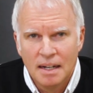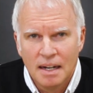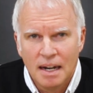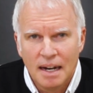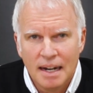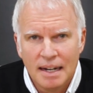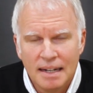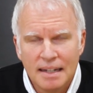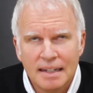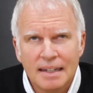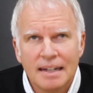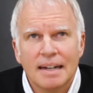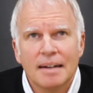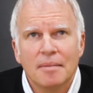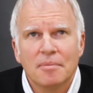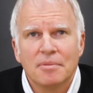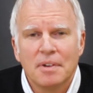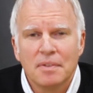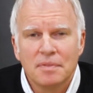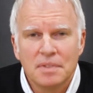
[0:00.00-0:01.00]
I
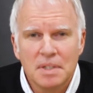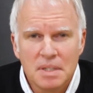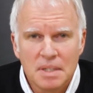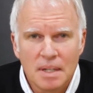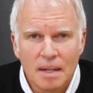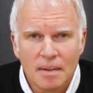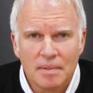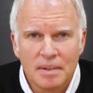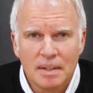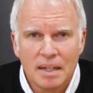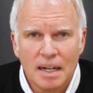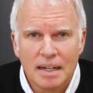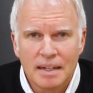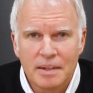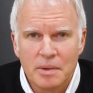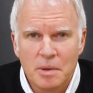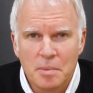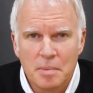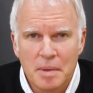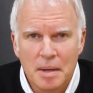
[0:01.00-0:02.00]
am 57. I
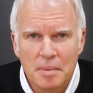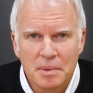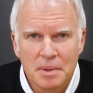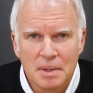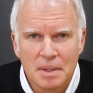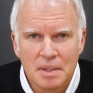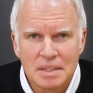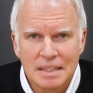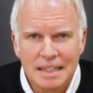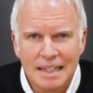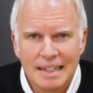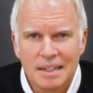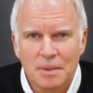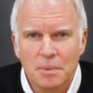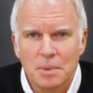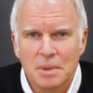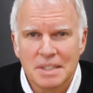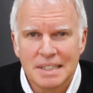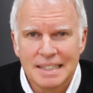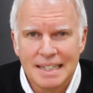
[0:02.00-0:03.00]
can remember this like it
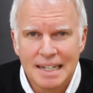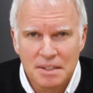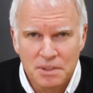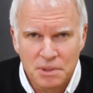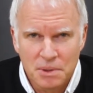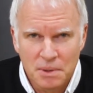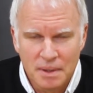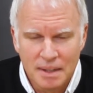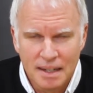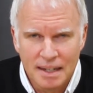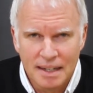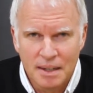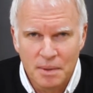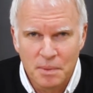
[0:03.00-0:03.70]
was yesterday.